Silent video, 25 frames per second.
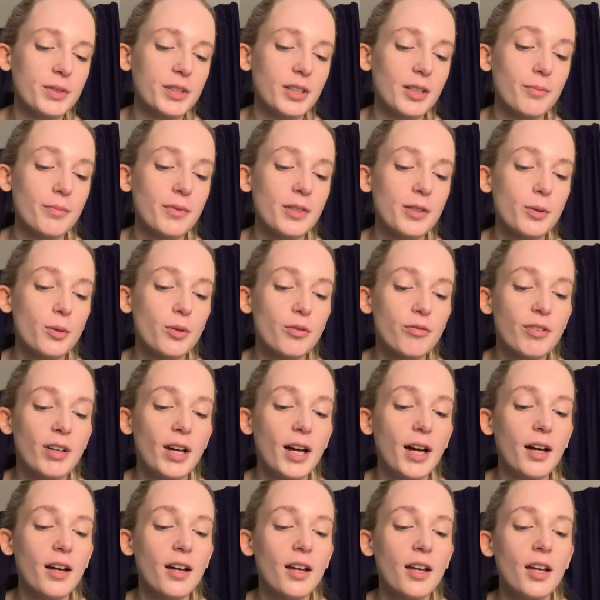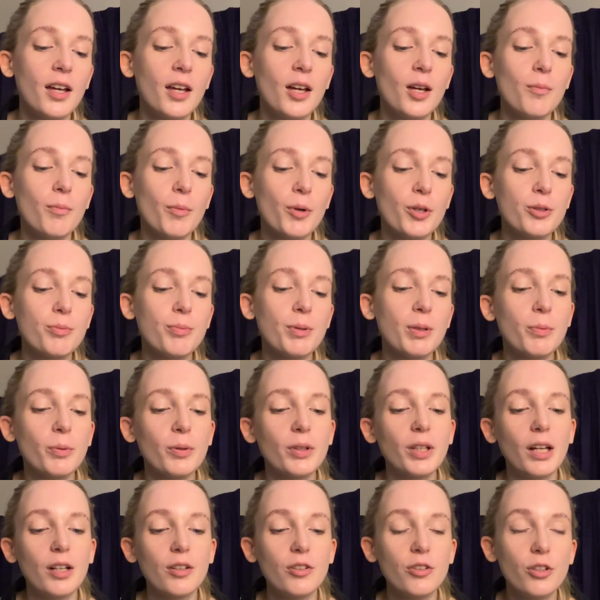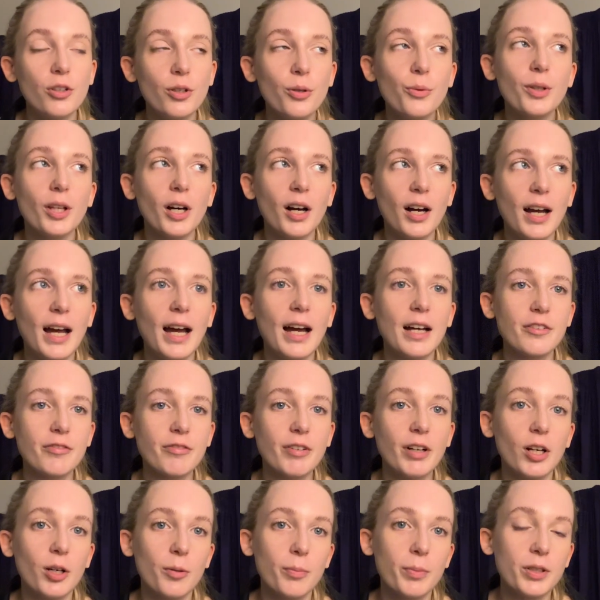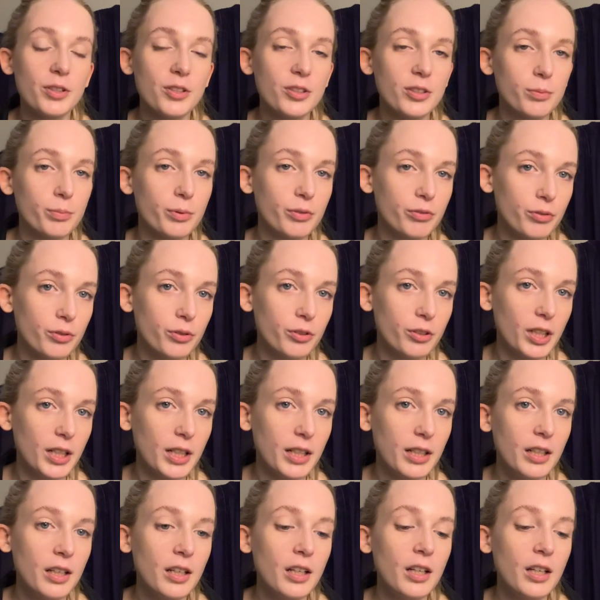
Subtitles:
And to be fair, most people there knew that I had therapy just before it.